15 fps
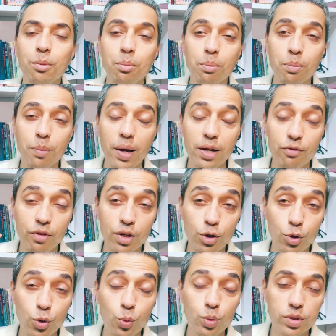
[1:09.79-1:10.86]
and when
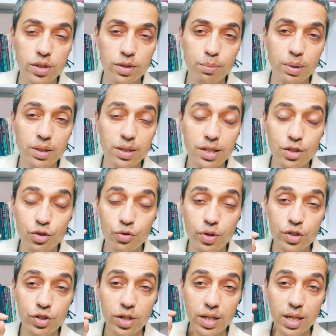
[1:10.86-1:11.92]
you use it, but this
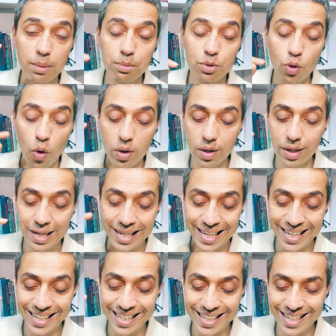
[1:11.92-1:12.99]
treasure keeps on
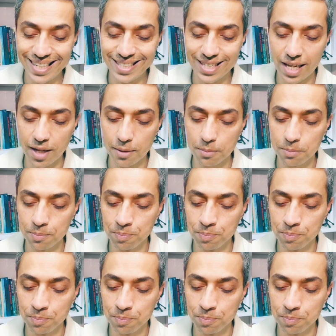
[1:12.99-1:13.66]
increasing